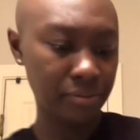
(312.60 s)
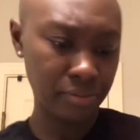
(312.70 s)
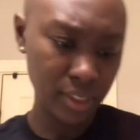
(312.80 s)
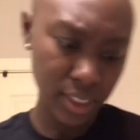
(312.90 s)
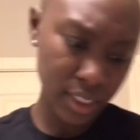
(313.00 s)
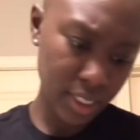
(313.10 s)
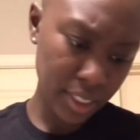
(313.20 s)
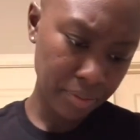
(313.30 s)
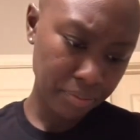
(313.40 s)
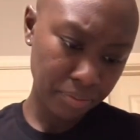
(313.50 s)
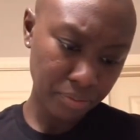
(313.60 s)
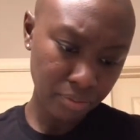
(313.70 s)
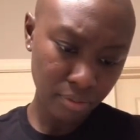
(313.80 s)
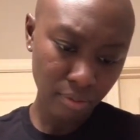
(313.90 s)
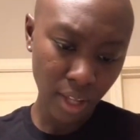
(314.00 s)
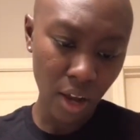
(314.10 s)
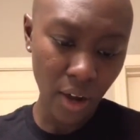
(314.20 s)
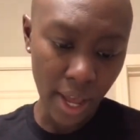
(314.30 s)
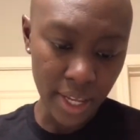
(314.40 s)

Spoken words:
Is this it? Okay.